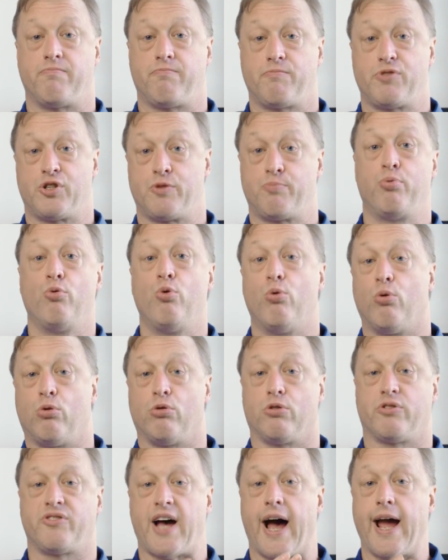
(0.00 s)

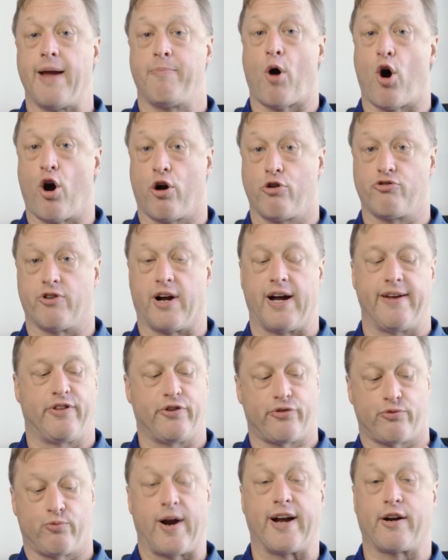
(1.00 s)
spool type hard drive,
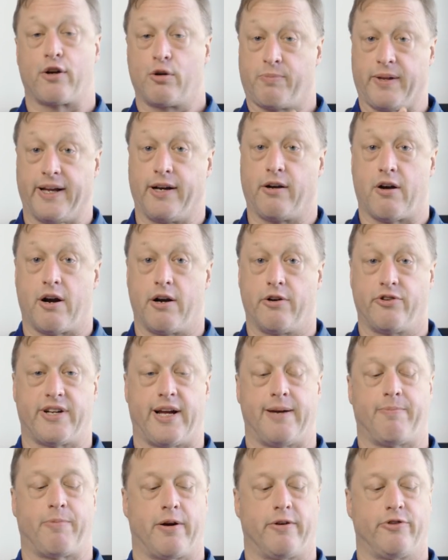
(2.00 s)
this record player
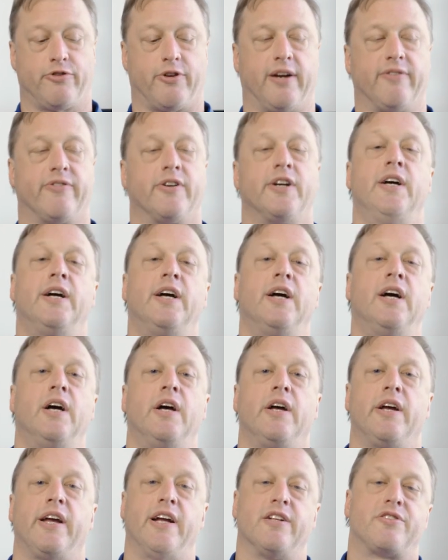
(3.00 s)
type hard drive,
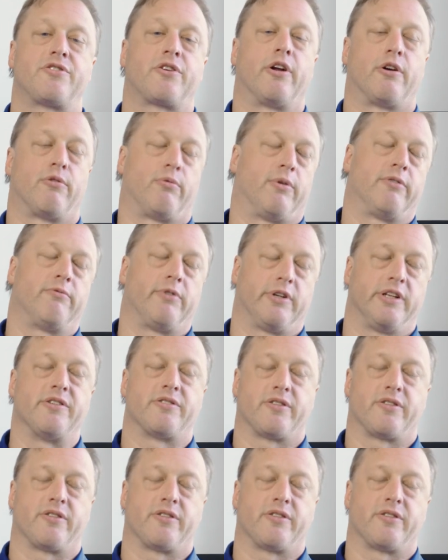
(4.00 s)
it's going to run really